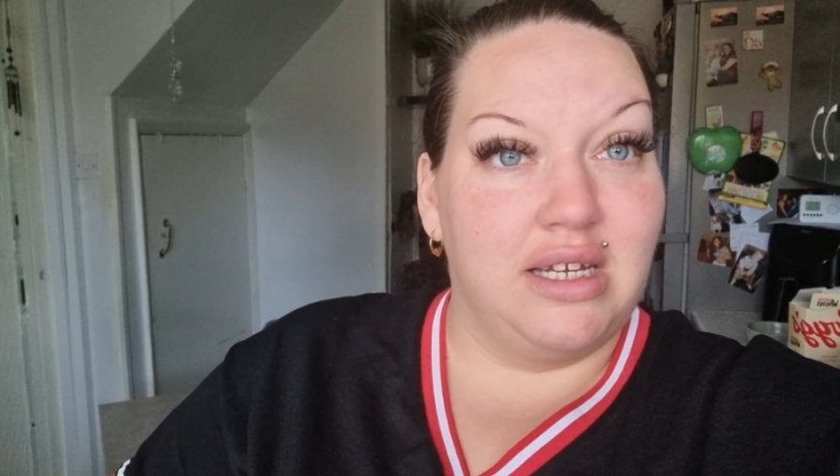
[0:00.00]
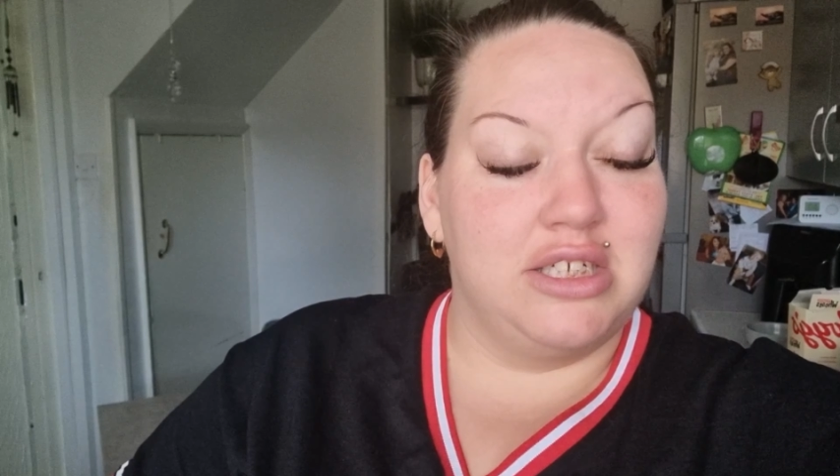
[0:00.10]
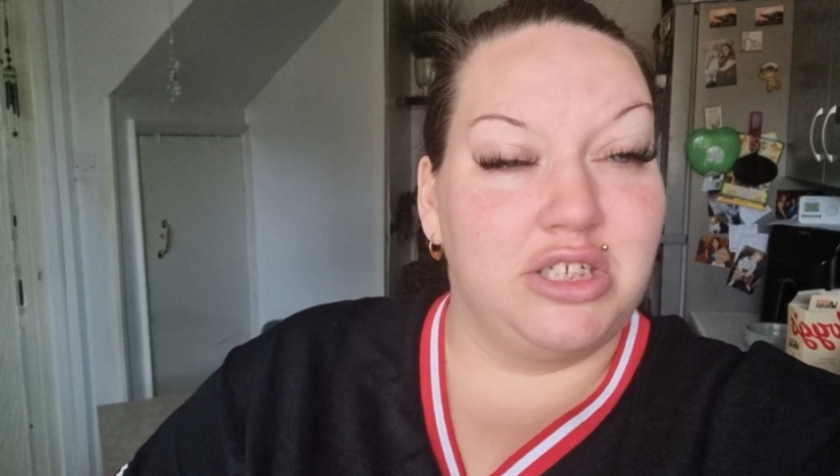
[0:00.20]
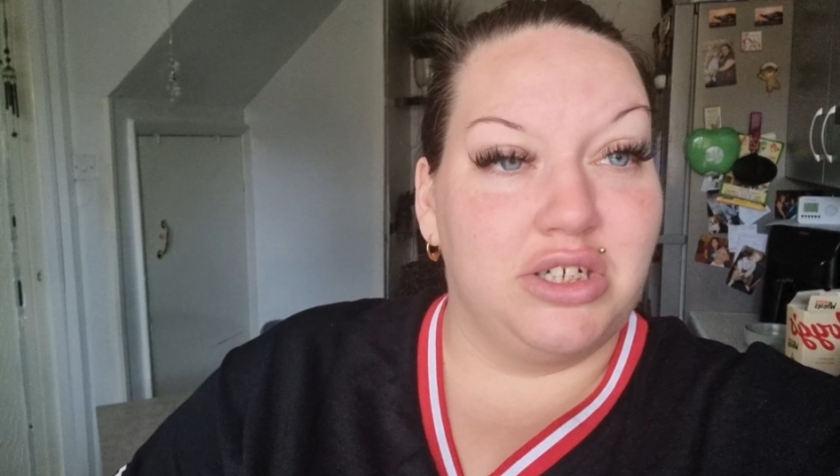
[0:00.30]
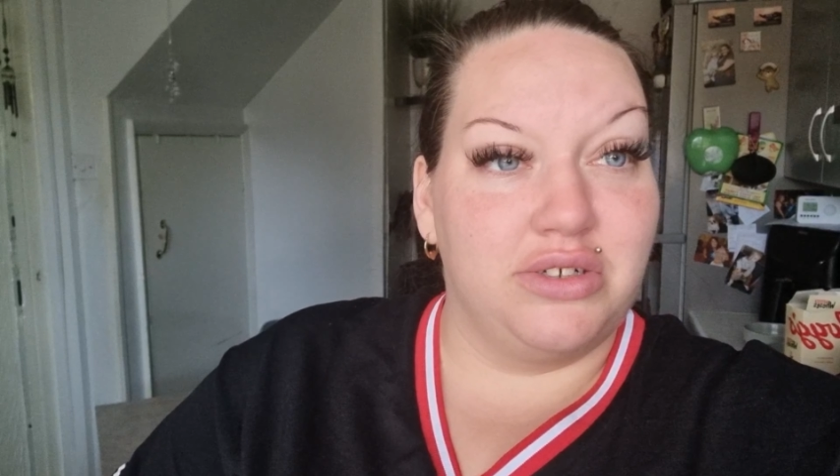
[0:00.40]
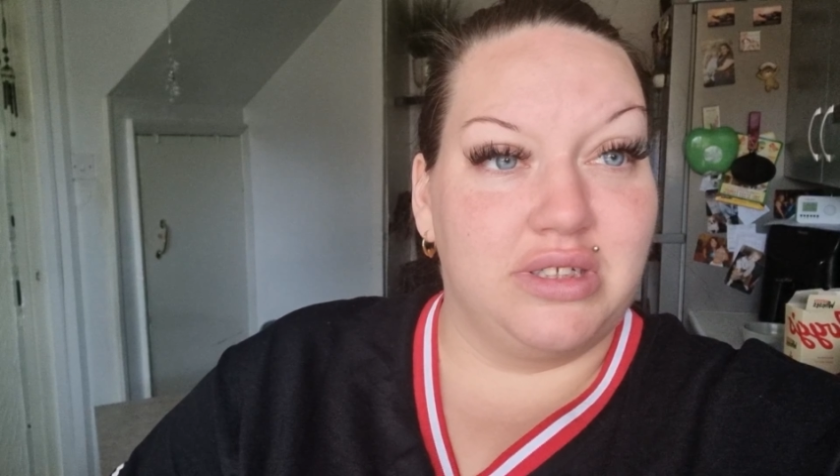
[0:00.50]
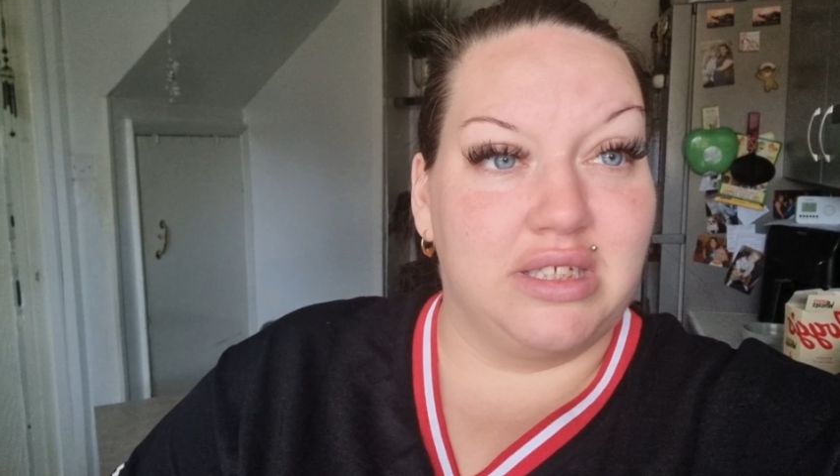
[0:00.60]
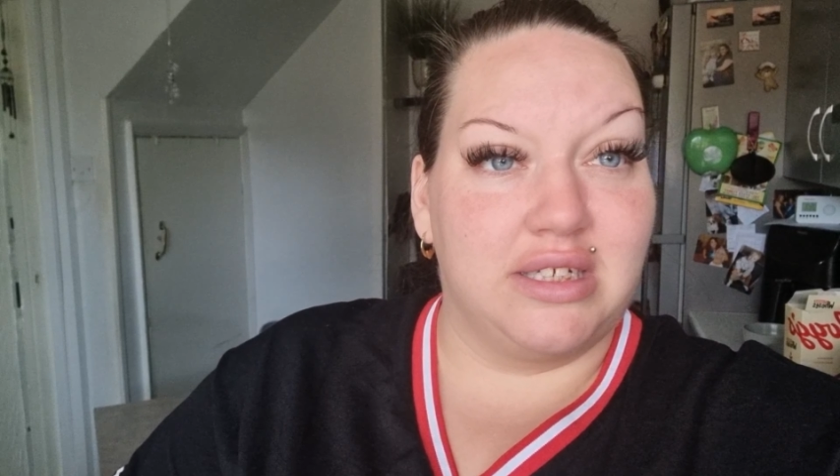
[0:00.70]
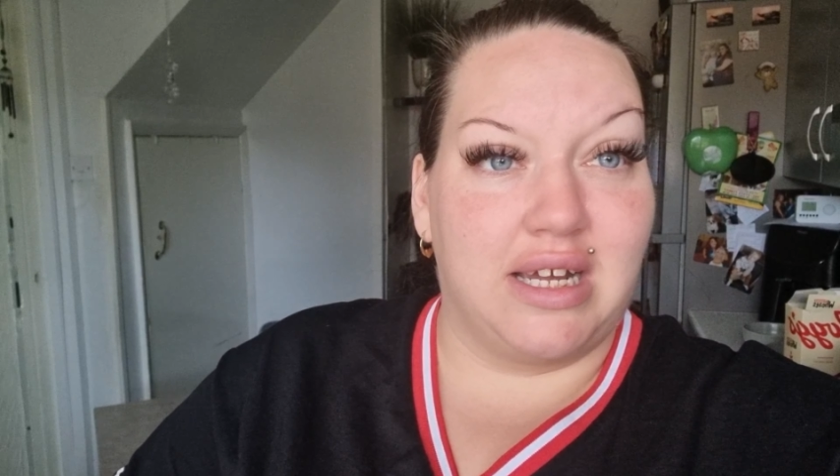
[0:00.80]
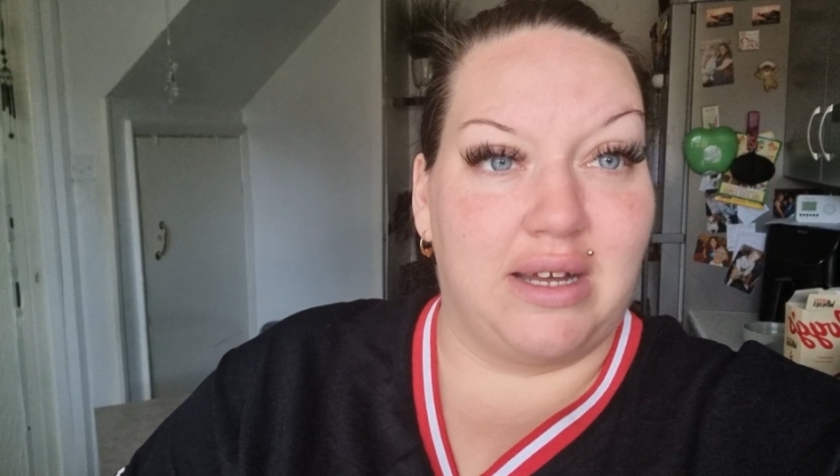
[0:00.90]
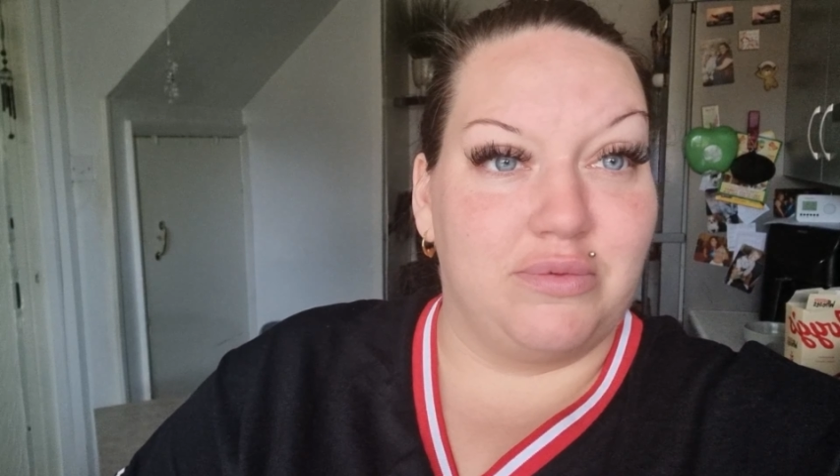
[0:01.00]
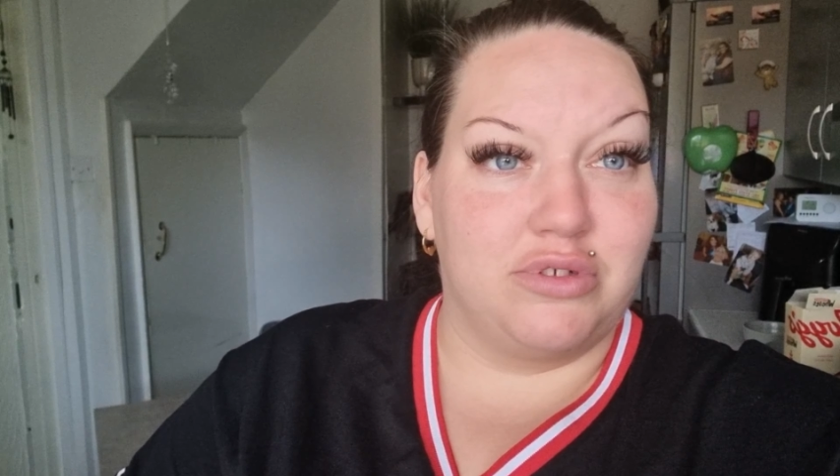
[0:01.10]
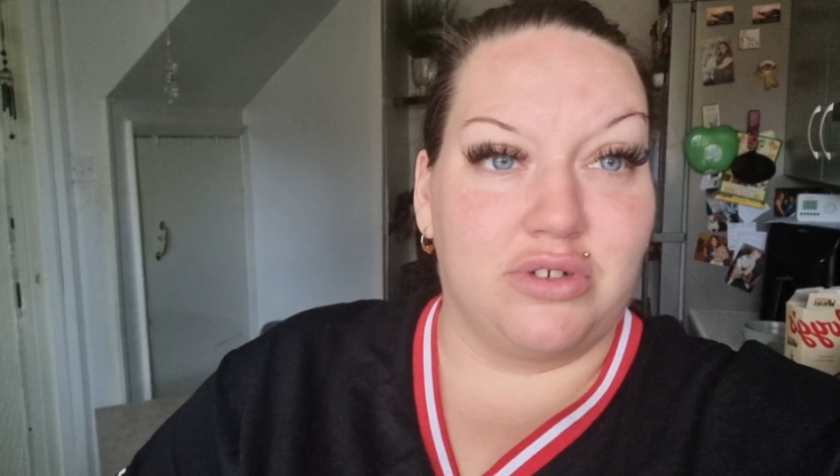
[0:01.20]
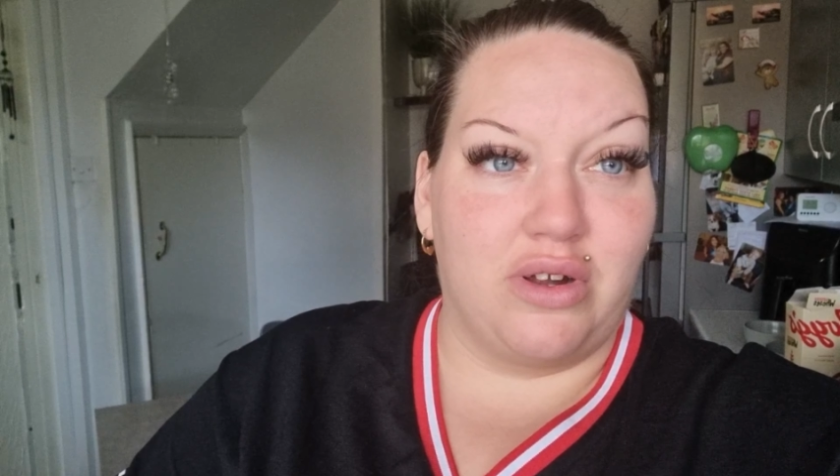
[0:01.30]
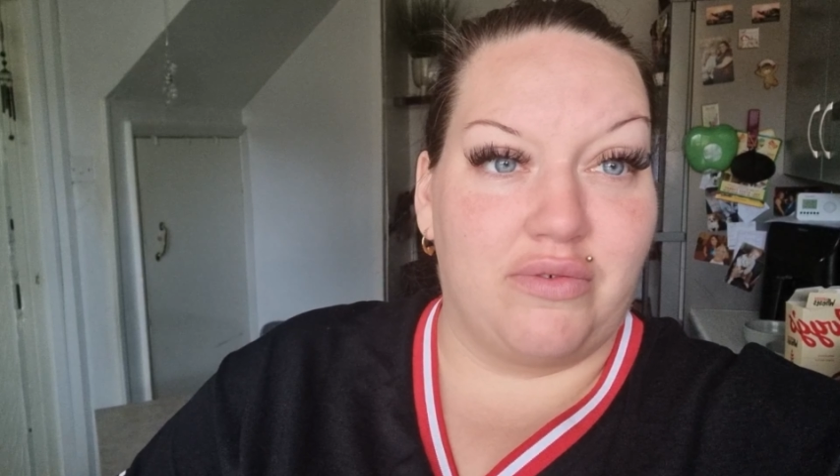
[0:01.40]
It's Tuesday today. I'm
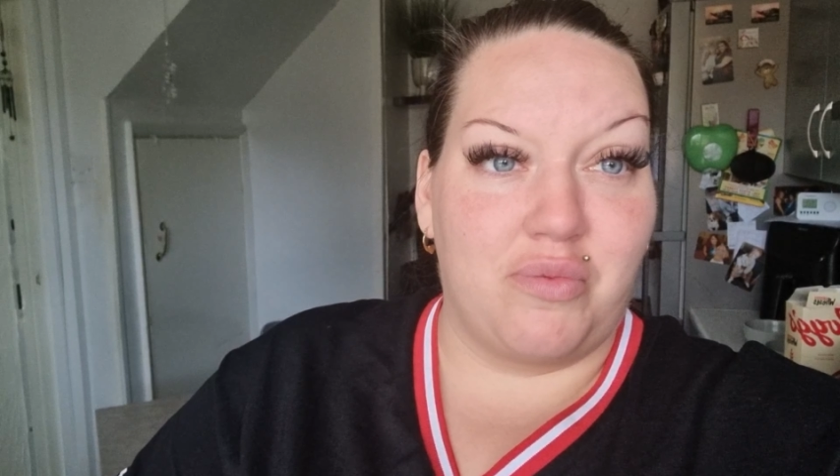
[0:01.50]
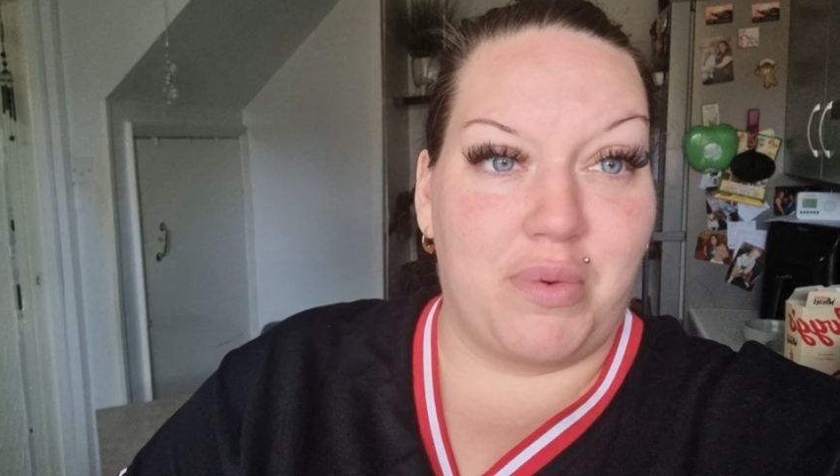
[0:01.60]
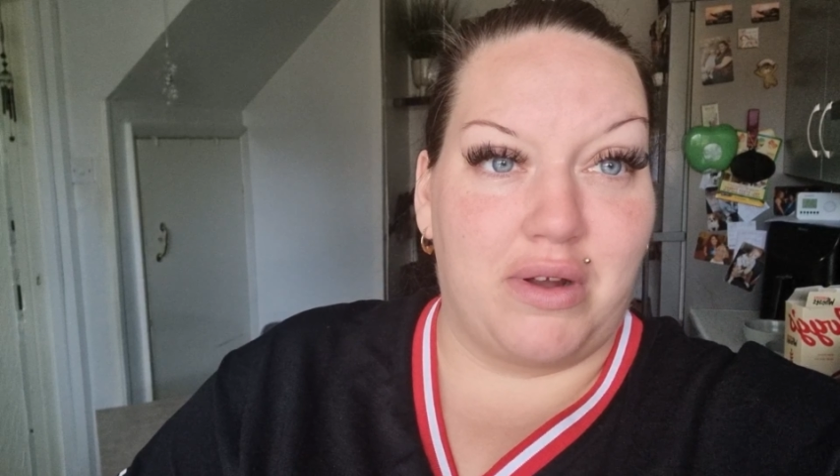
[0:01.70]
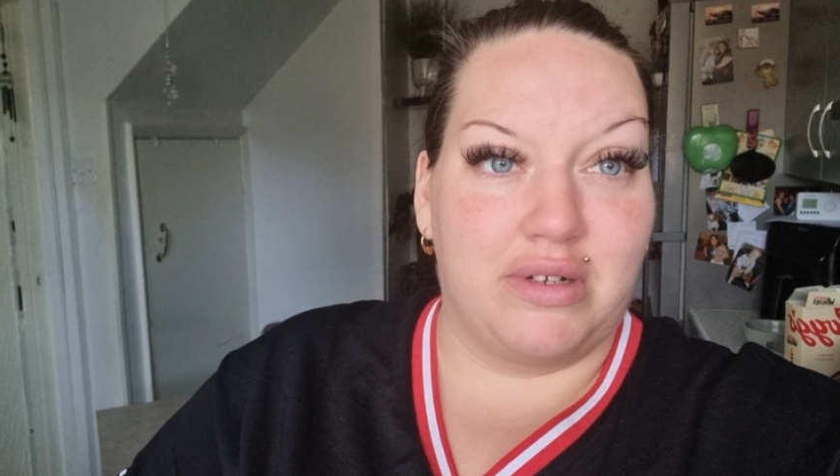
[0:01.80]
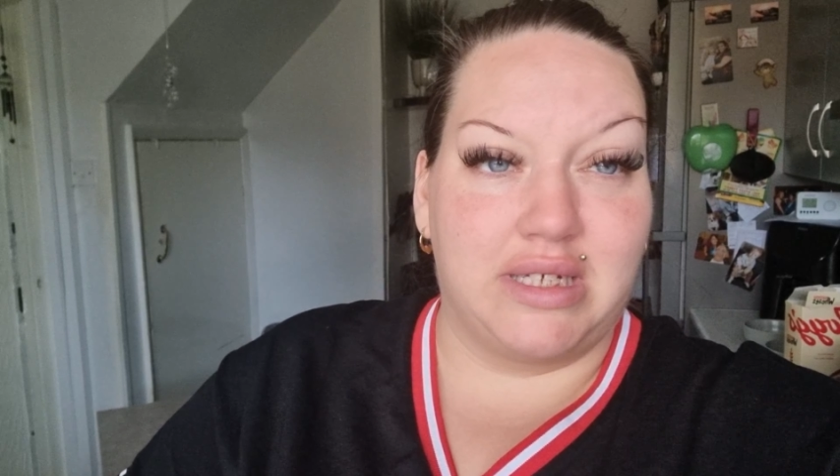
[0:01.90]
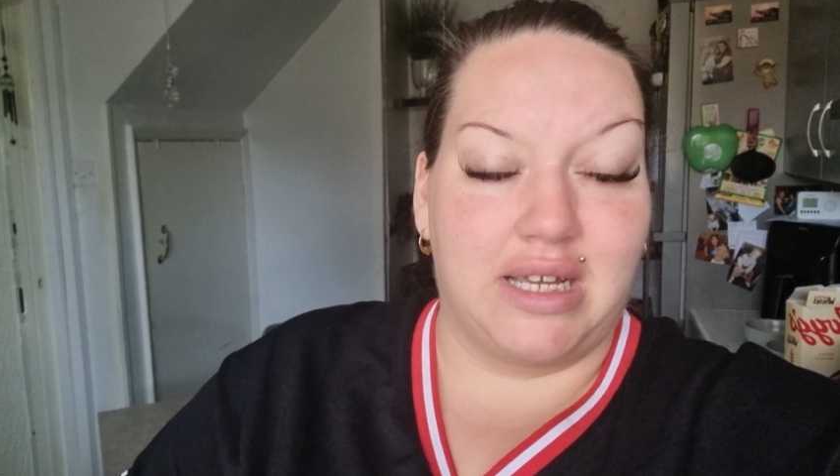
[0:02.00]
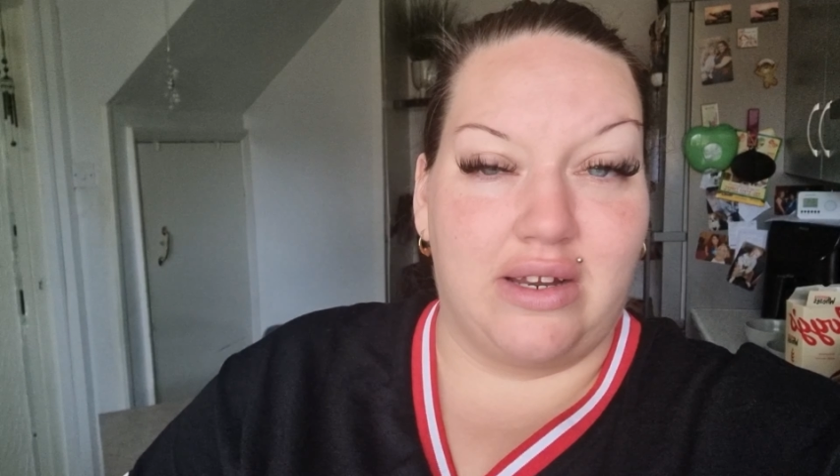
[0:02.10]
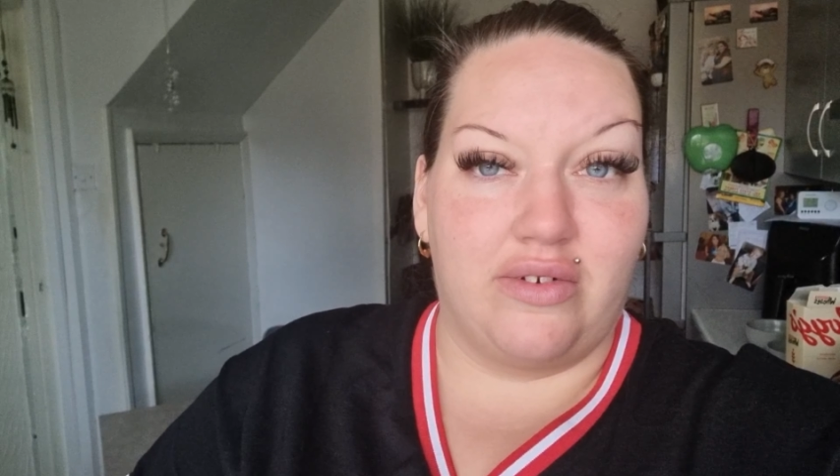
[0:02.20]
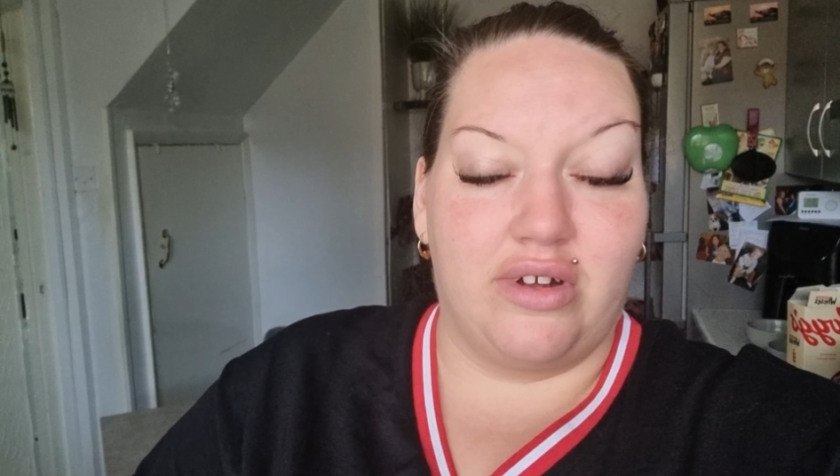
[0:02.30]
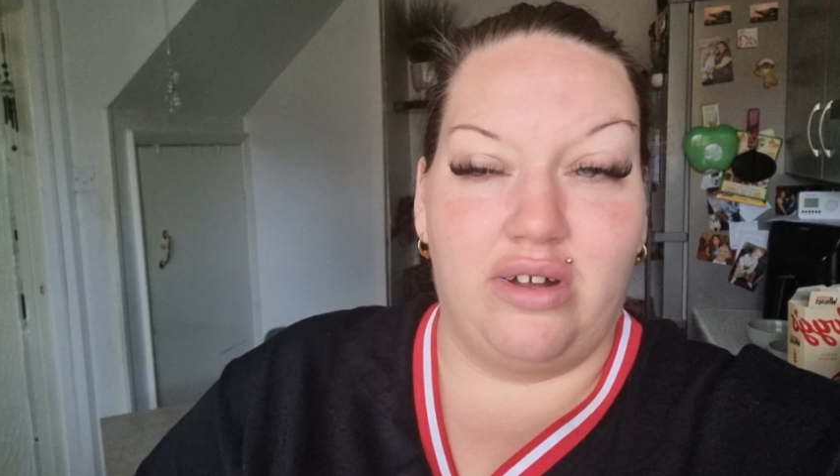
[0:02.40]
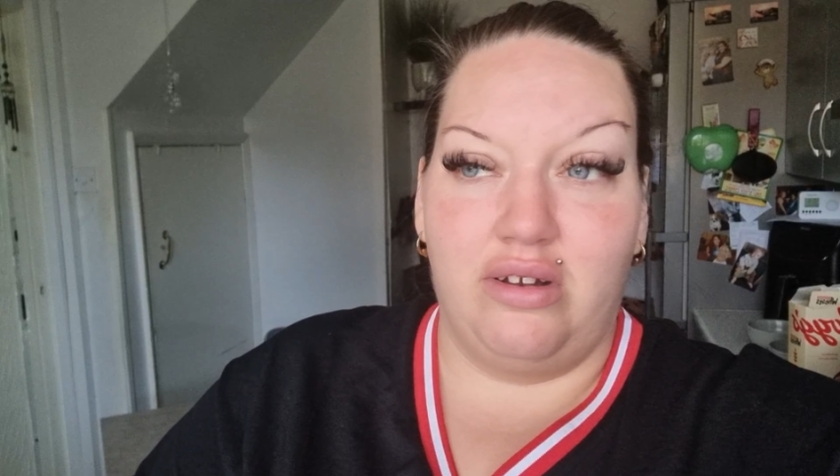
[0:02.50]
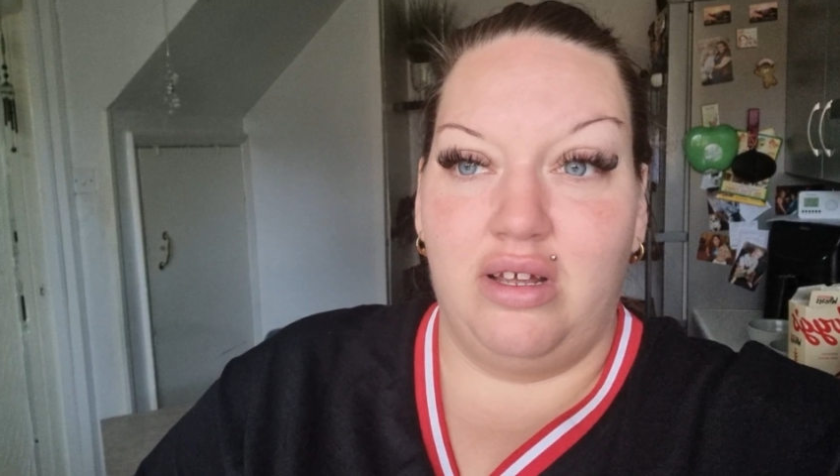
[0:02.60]
just going to have a bowl of cereal.